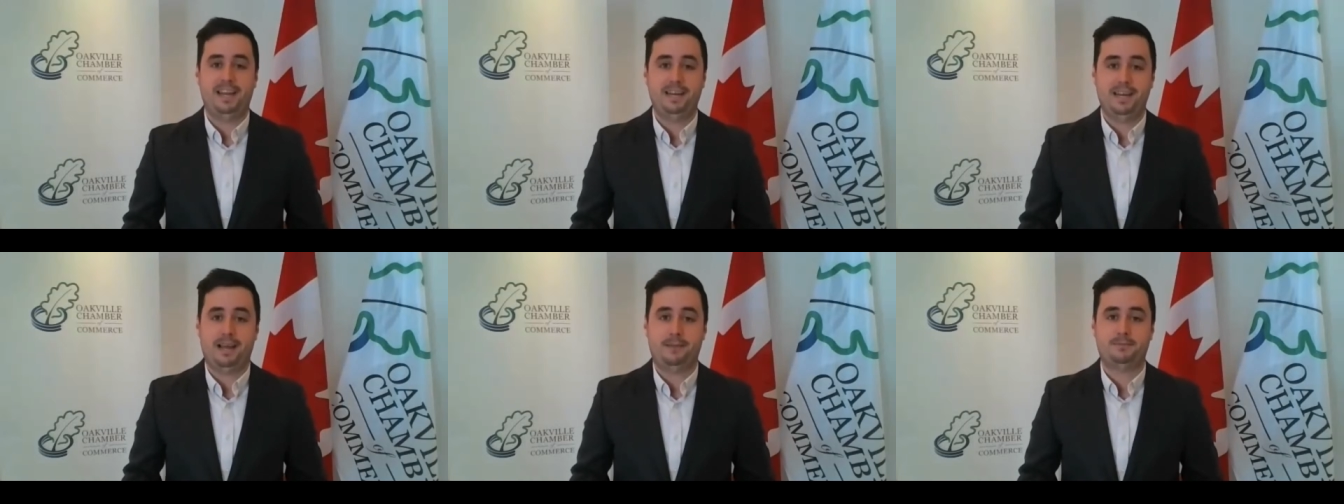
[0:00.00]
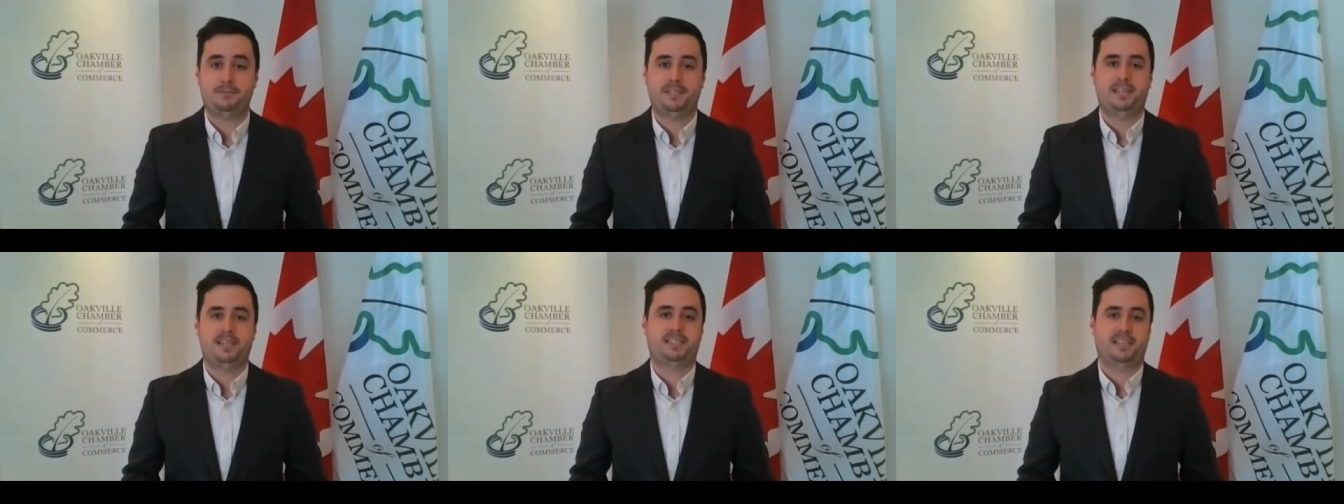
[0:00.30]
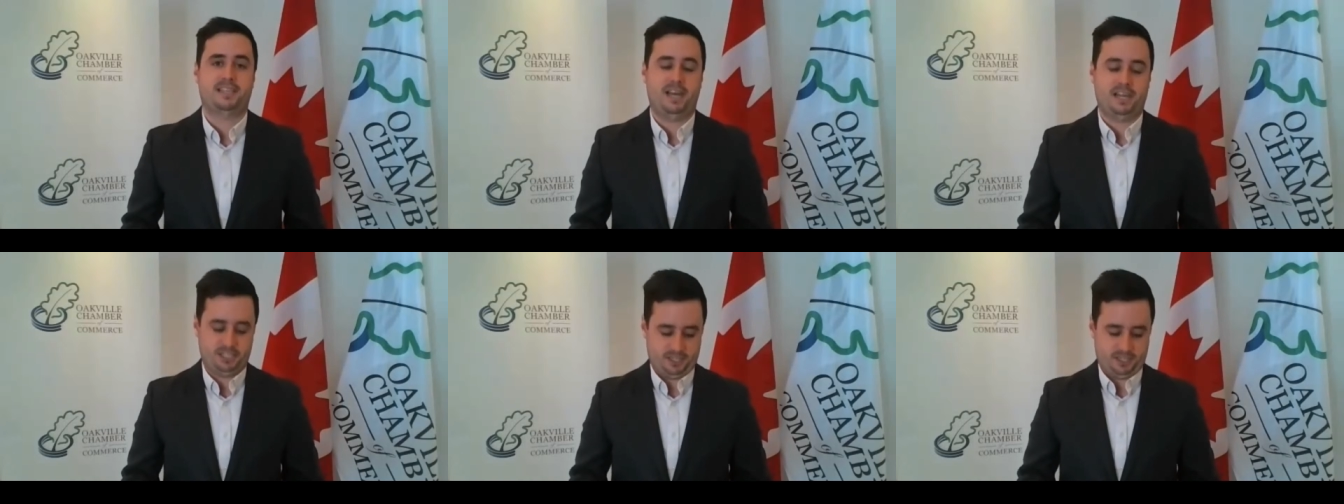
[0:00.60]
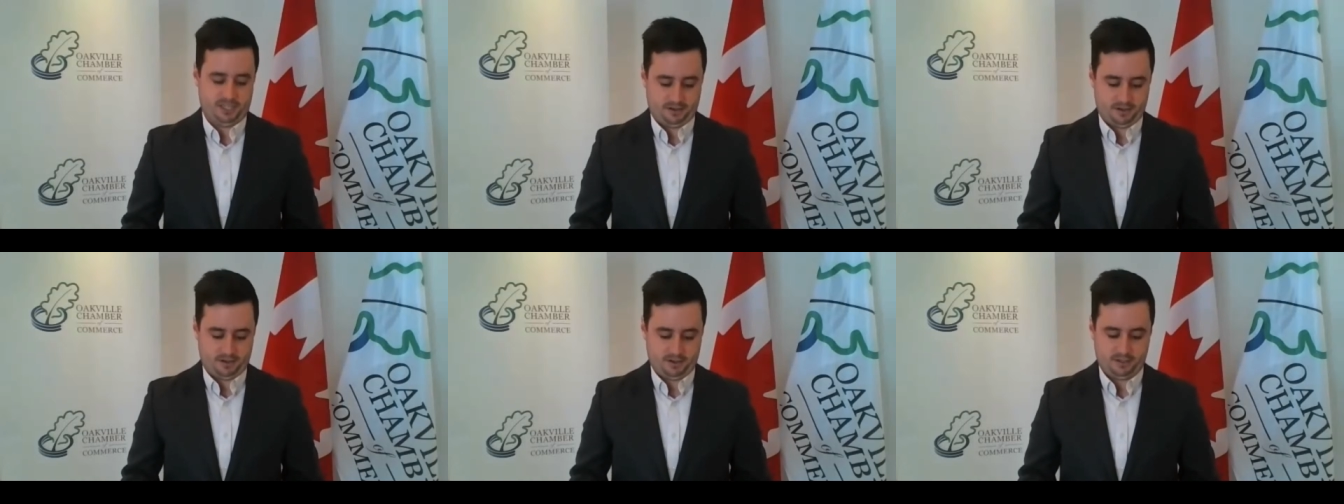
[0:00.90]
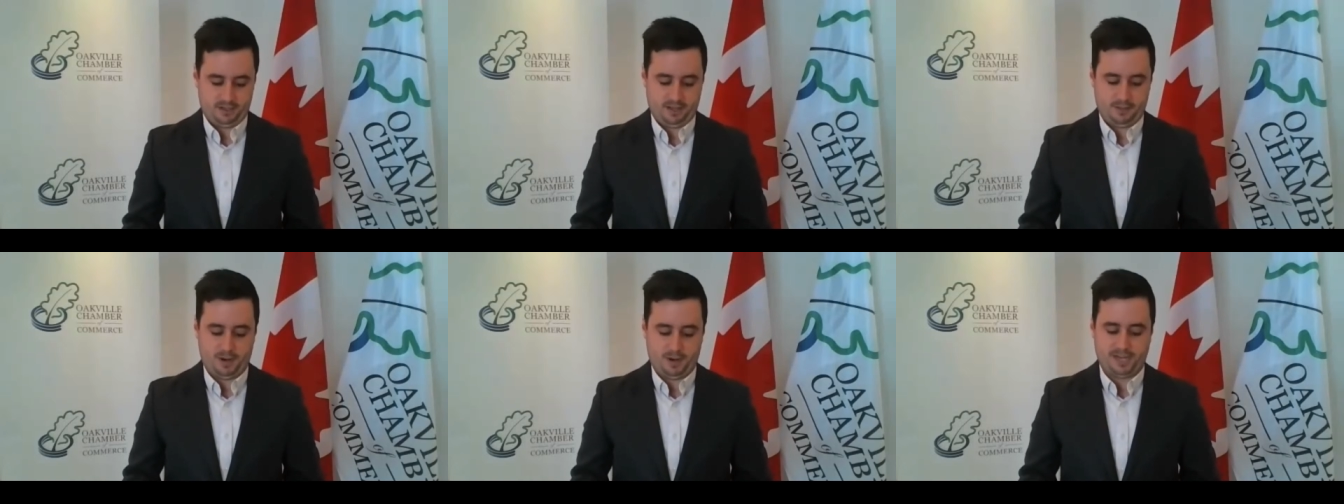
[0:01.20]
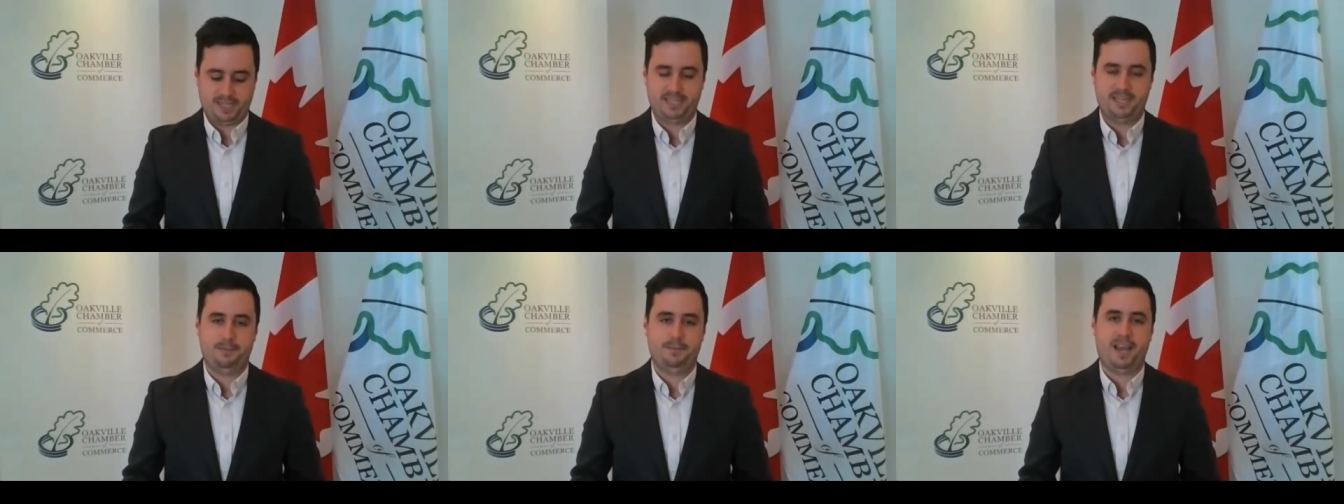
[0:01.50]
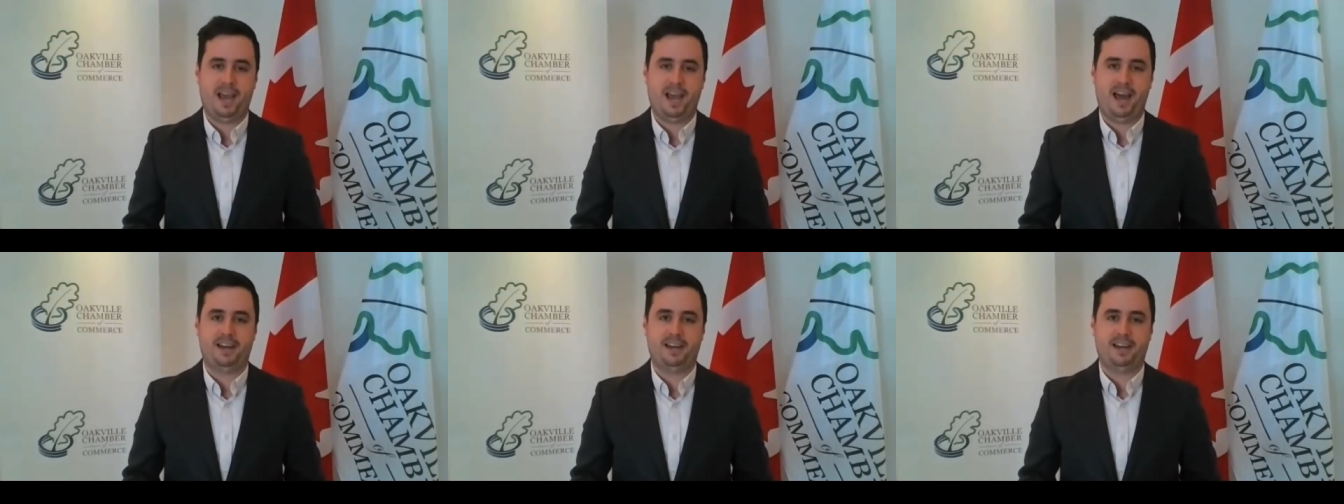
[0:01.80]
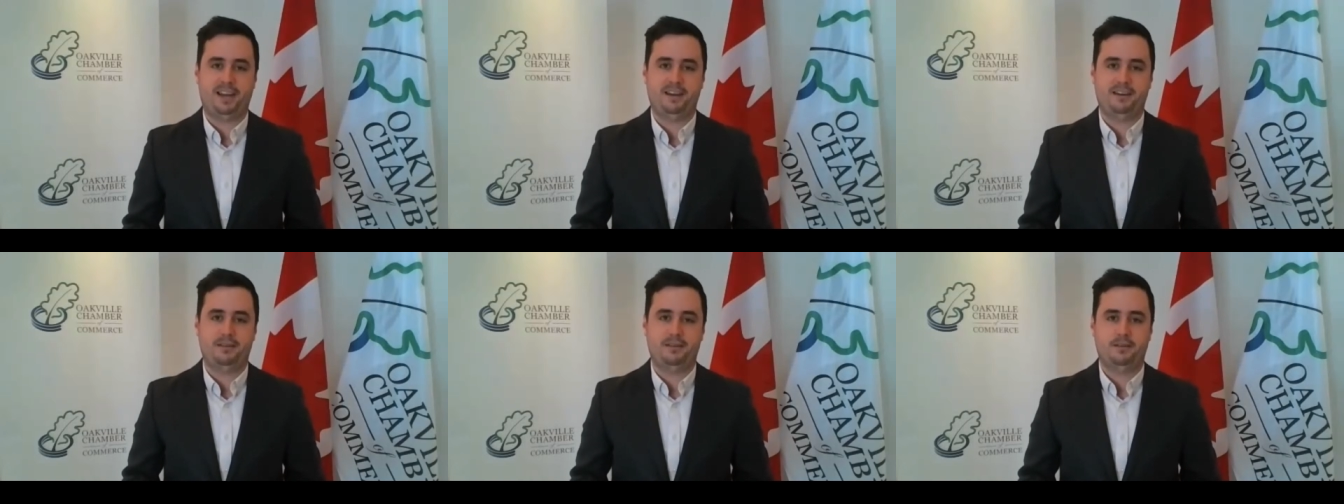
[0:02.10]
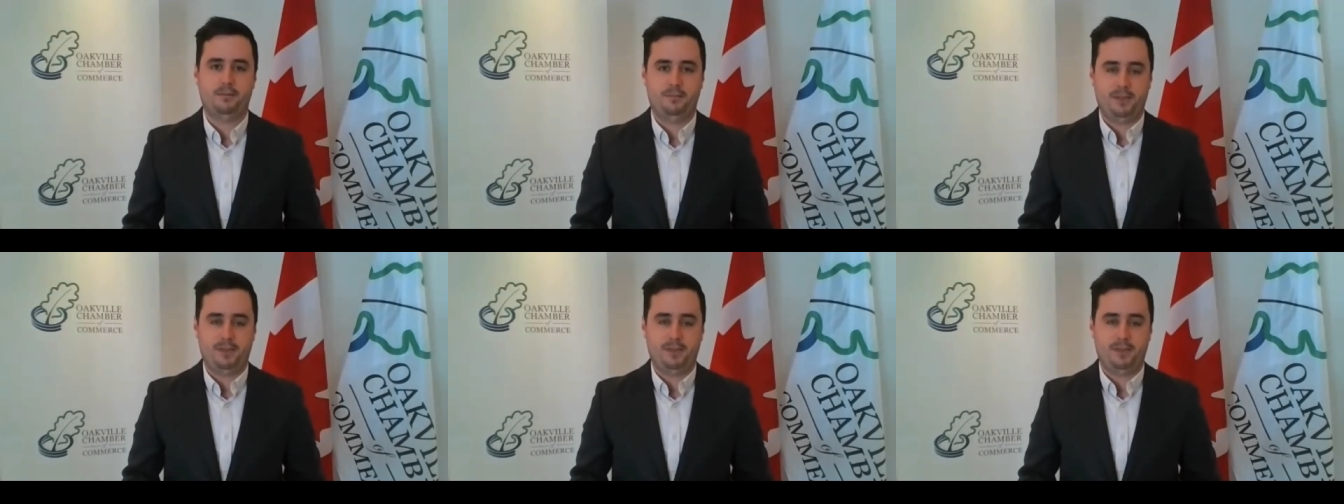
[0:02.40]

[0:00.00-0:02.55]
in-depth discussion led by Tim Caddigan,